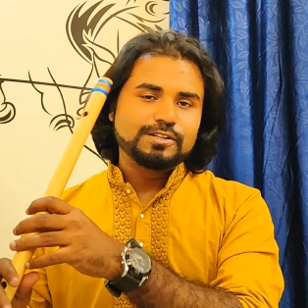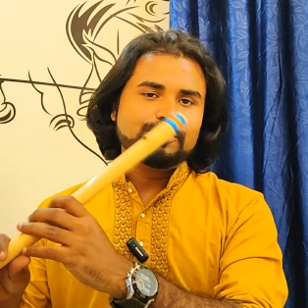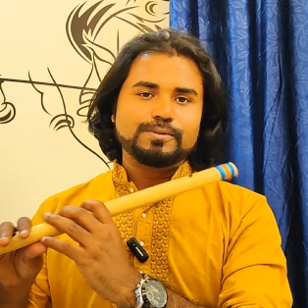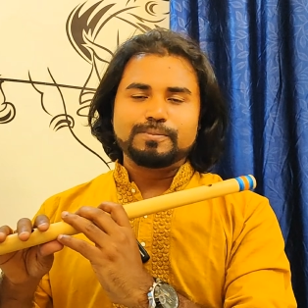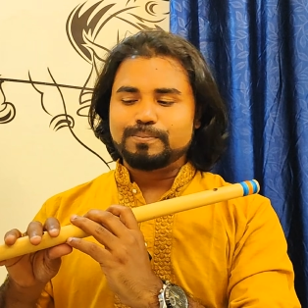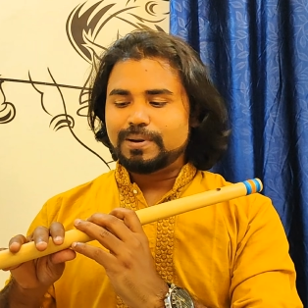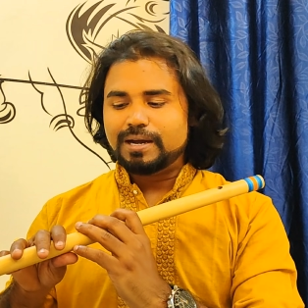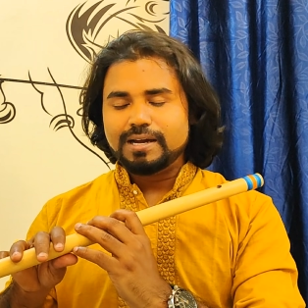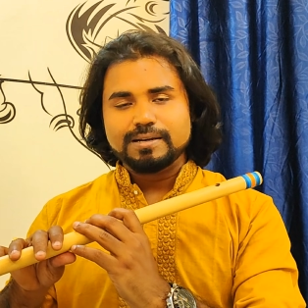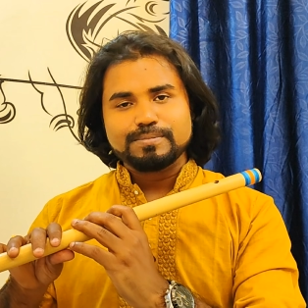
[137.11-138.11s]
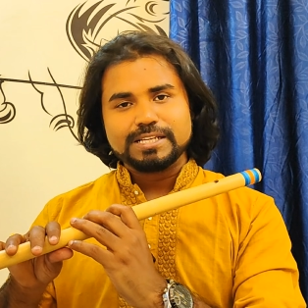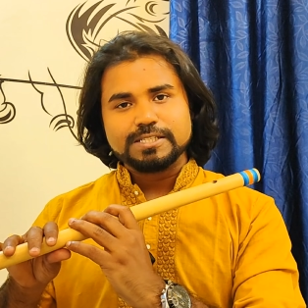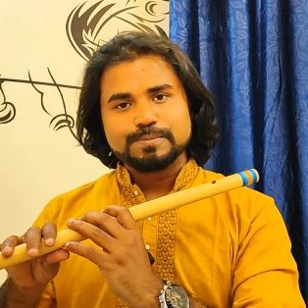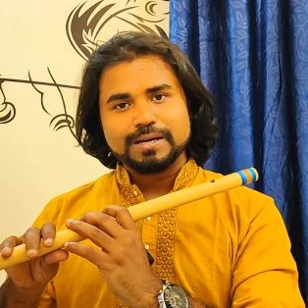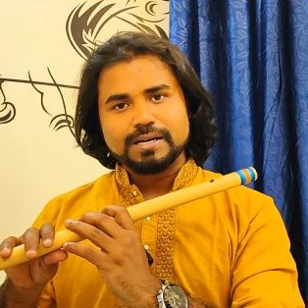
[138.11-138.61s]
So Pa,
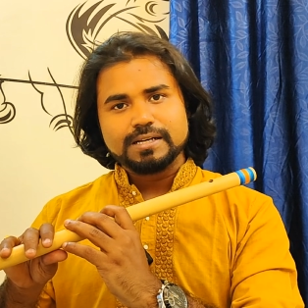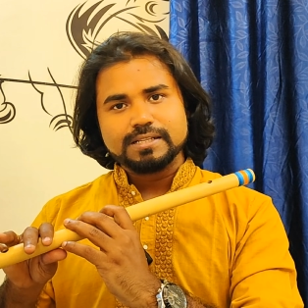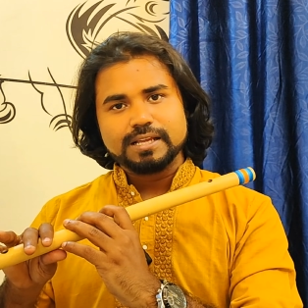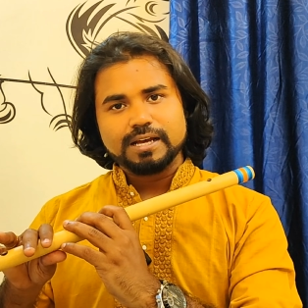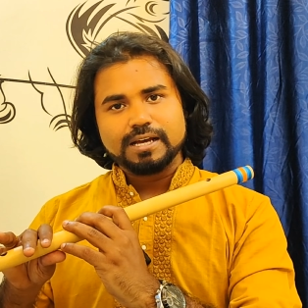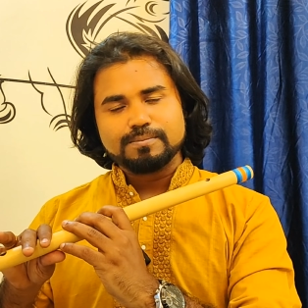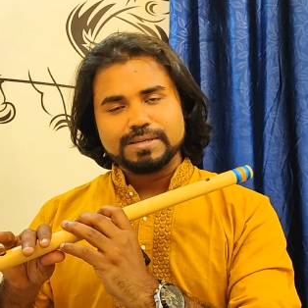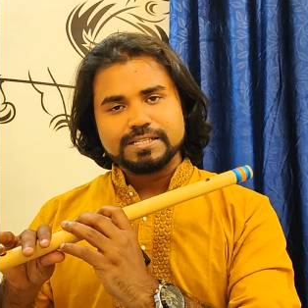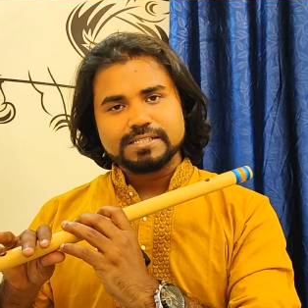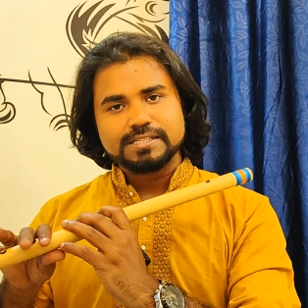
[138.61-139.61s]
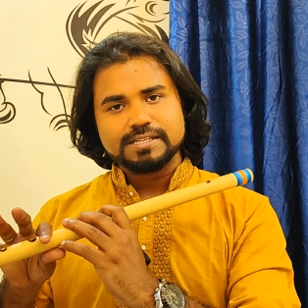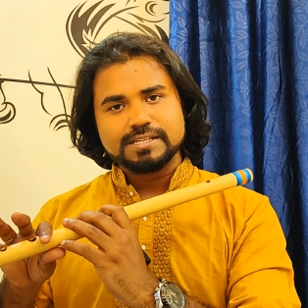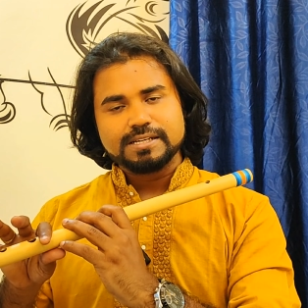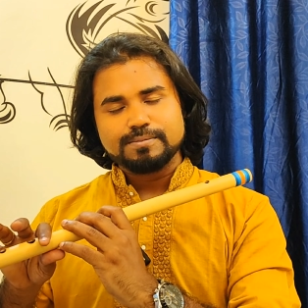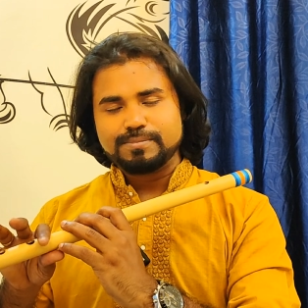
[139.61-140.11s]
bass Pa, Dha, bass
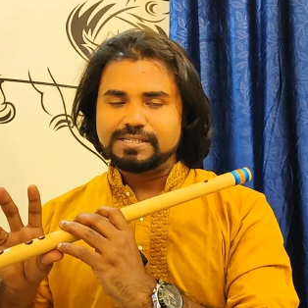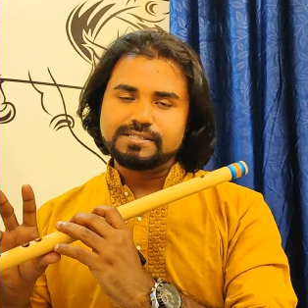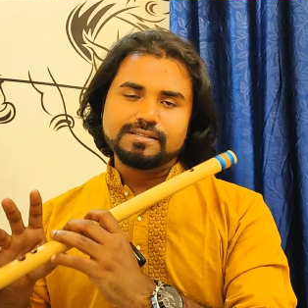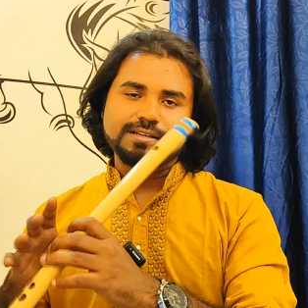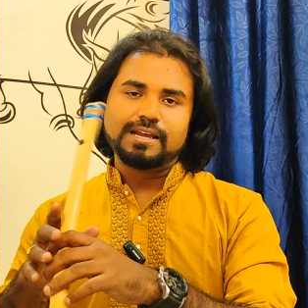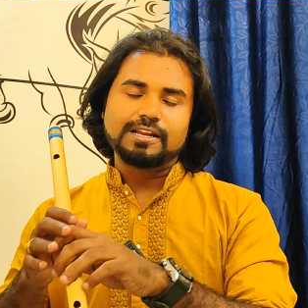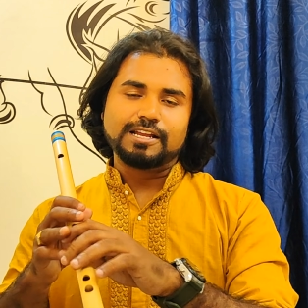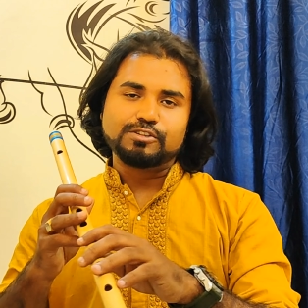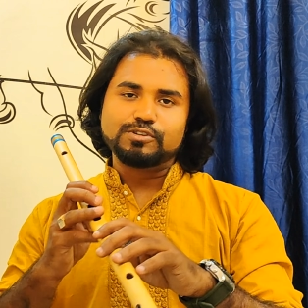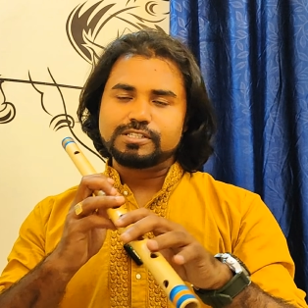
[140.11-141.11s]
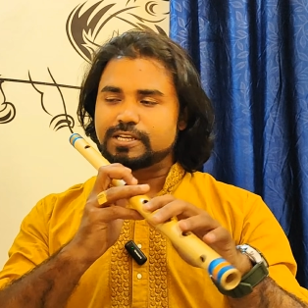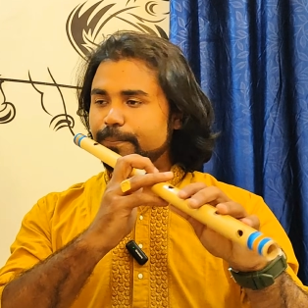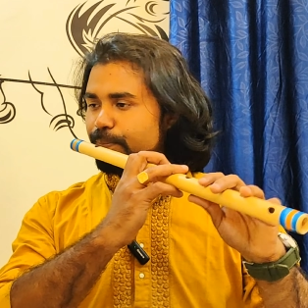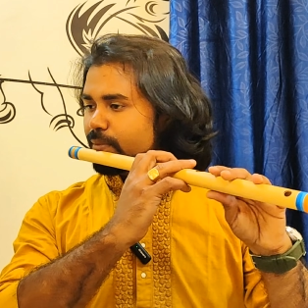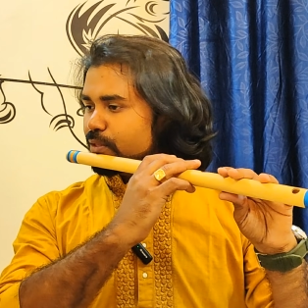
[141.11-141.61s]
Ni, bass, and actual
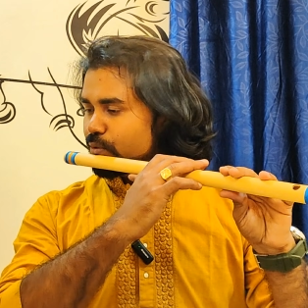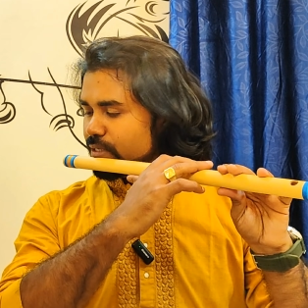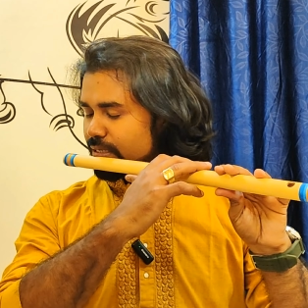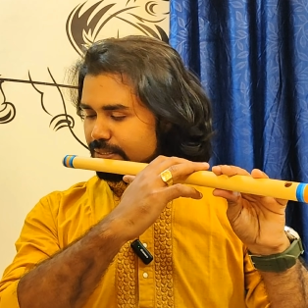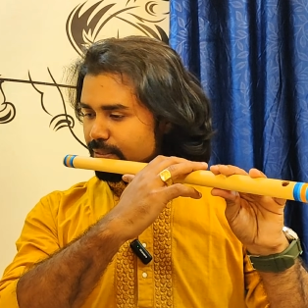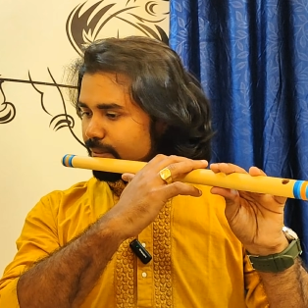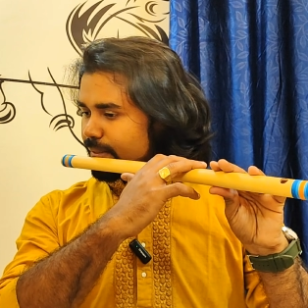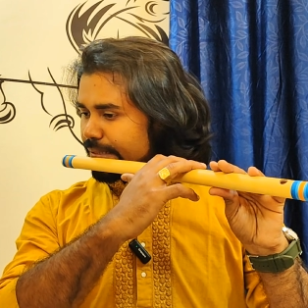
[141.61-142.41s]
Sa. So it is.